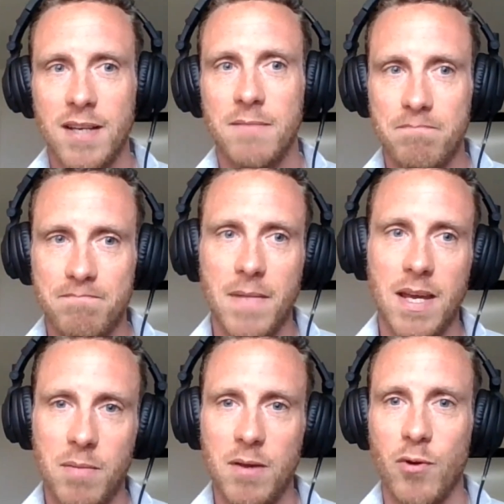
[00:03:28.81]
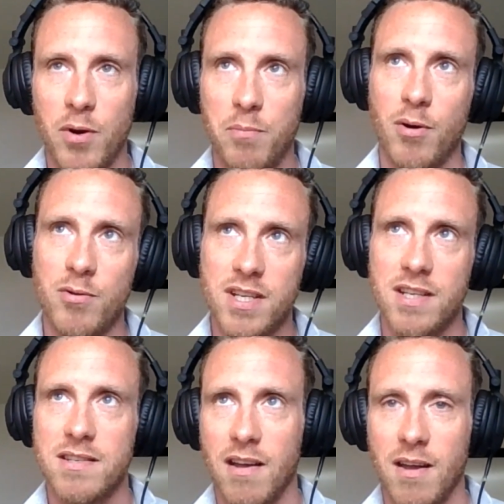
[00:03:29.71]
maybe we're approaching
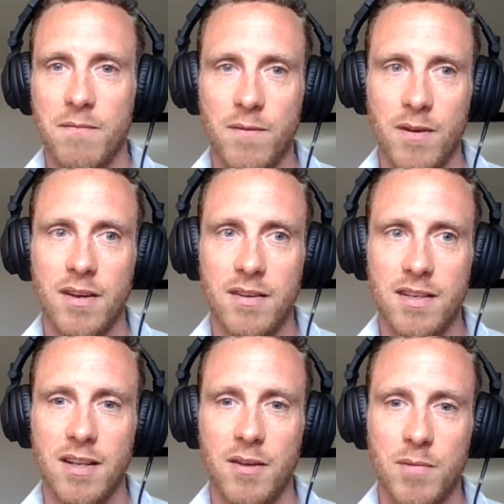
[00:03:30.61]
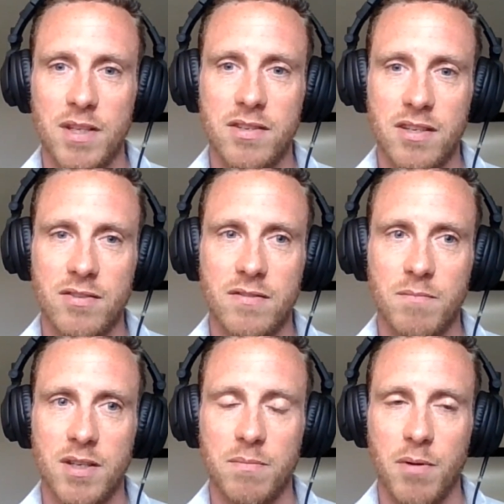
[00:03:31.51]
time for, me to introduce my
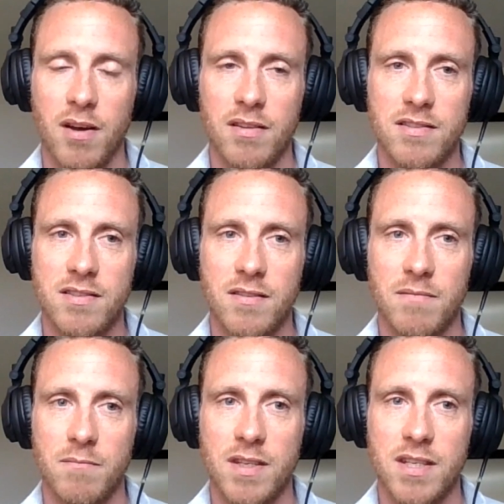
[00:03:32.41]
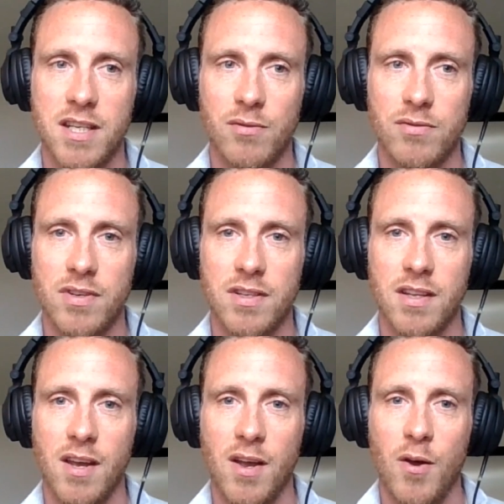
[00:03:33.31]
new partner to the children.
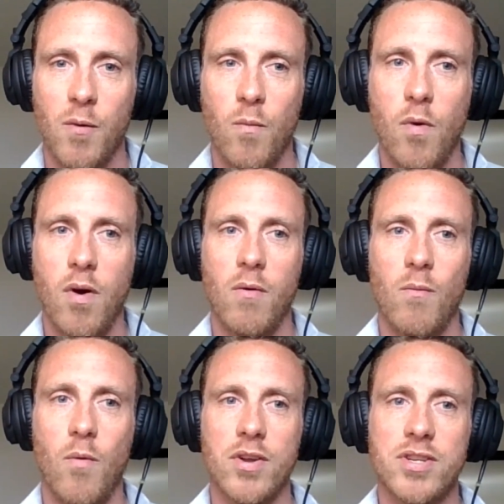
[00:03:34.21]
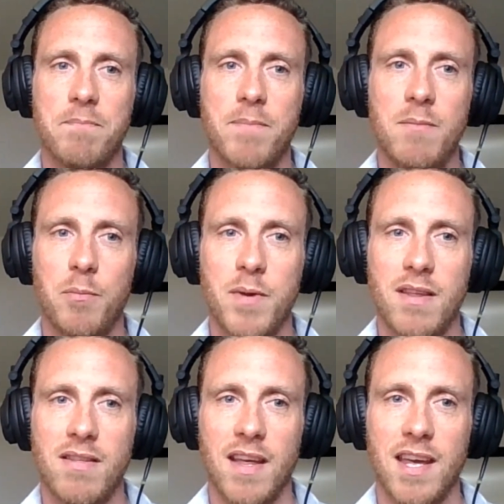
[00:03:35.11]
What should people be
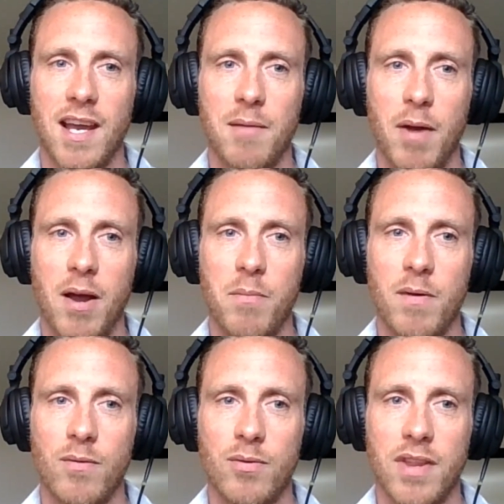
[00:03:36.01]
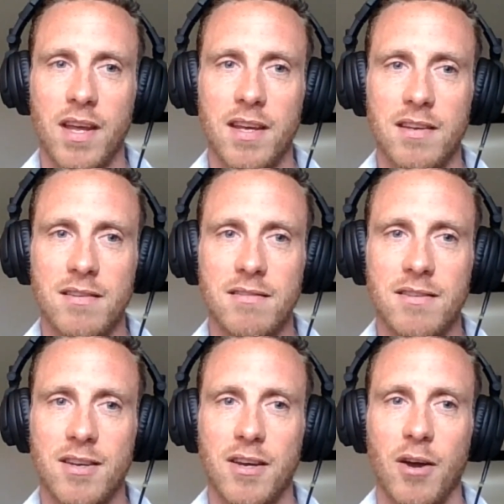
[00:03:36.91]
thinking about before they
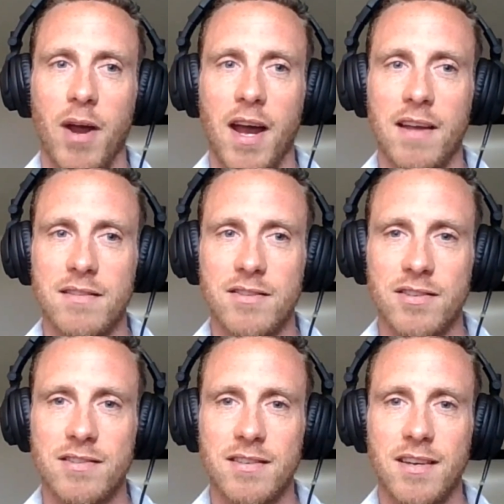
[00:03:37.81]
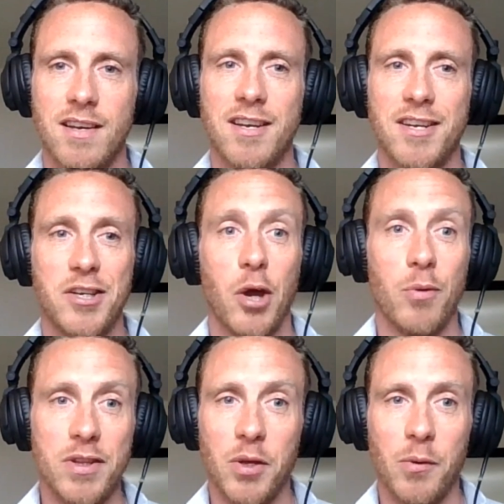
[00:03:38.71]
go ahead and just go
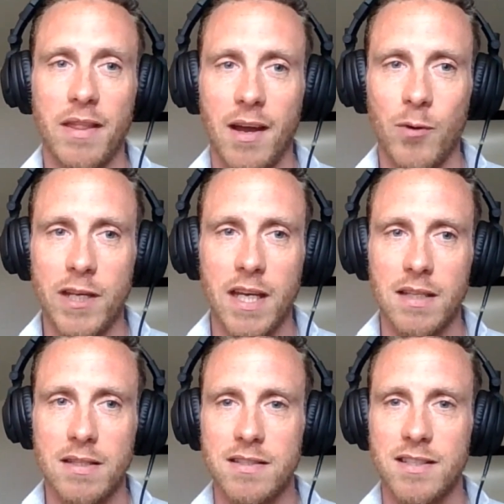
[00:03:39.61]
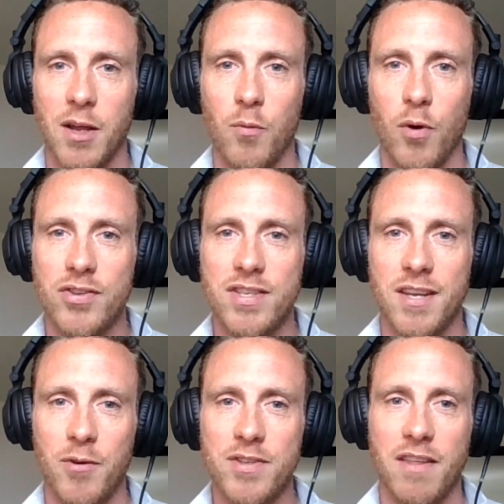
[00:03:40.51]
and do it that weekend? What's
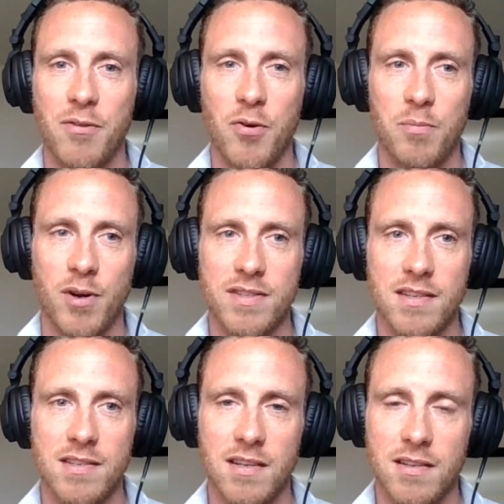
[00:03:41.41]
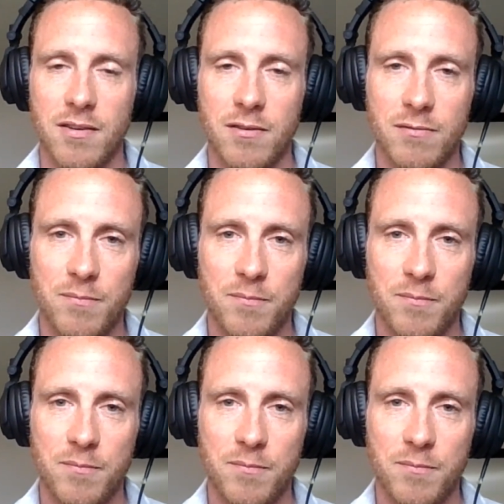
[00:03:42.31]
the thought process there, Nichole?